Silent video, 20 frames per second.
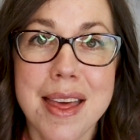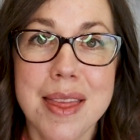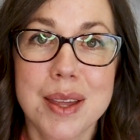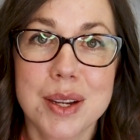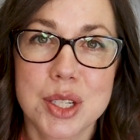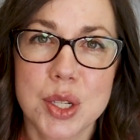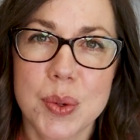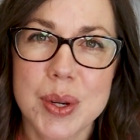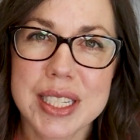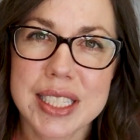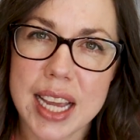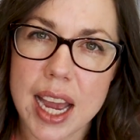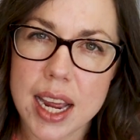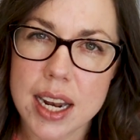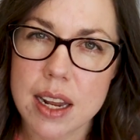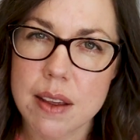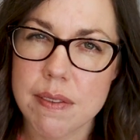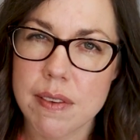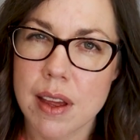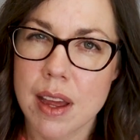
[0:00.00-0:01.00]
there's always
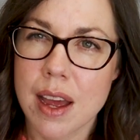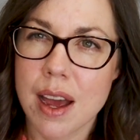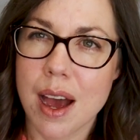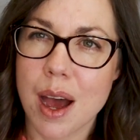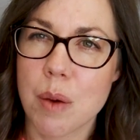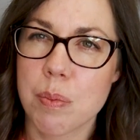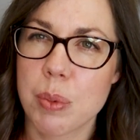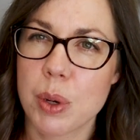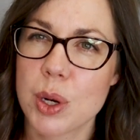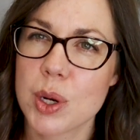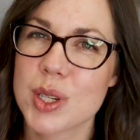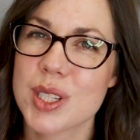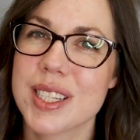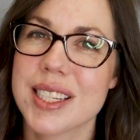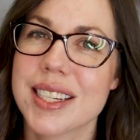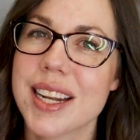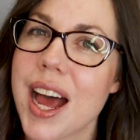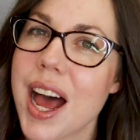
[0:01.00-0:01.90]
kind of a person